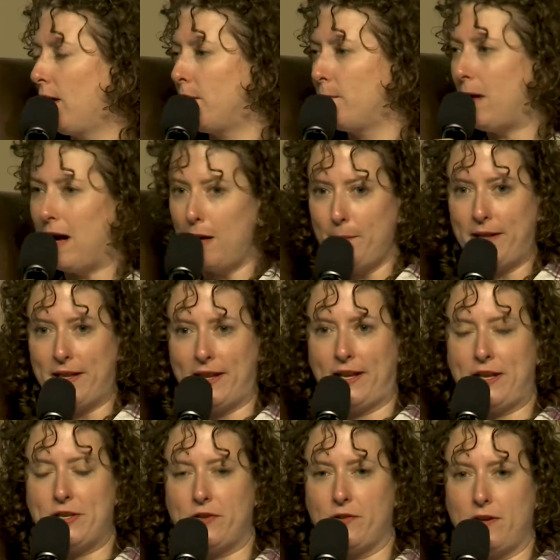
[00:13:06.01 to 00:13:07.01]
Bob's
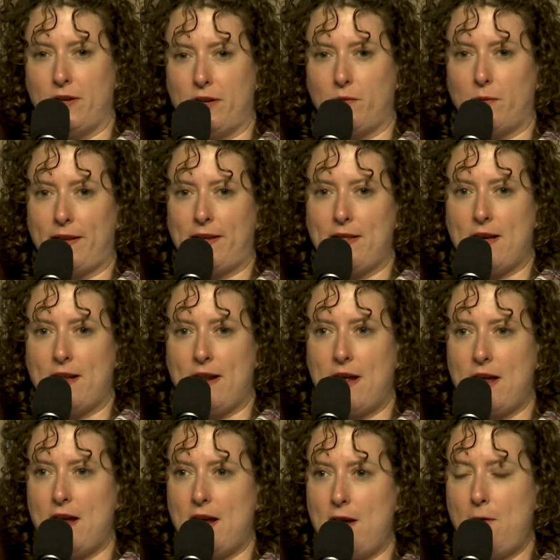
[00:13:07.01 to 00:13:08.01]
history was that
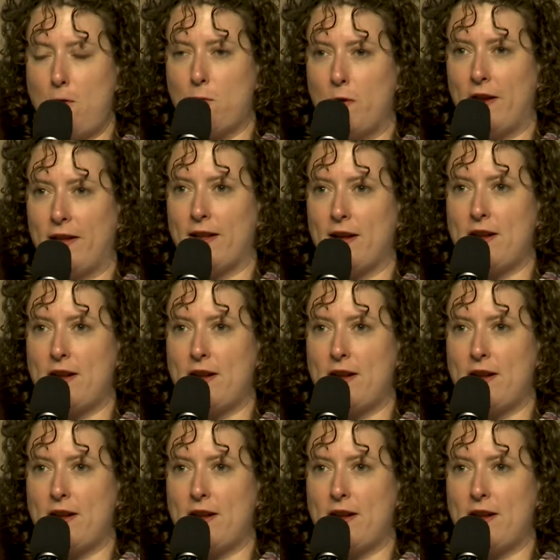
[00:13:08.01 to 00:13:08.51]
he was